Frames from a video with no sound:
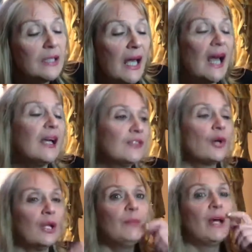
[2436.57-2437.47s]
Yeah, it's
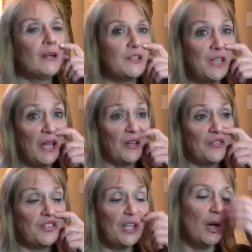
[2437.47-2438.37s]
all about
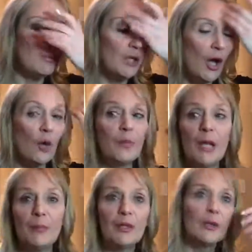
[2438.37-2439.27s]
ourselves. You know, I'm going to open
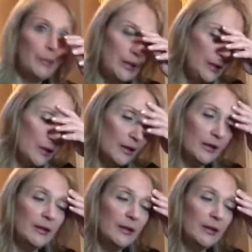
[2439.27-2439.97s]
up a little bit here,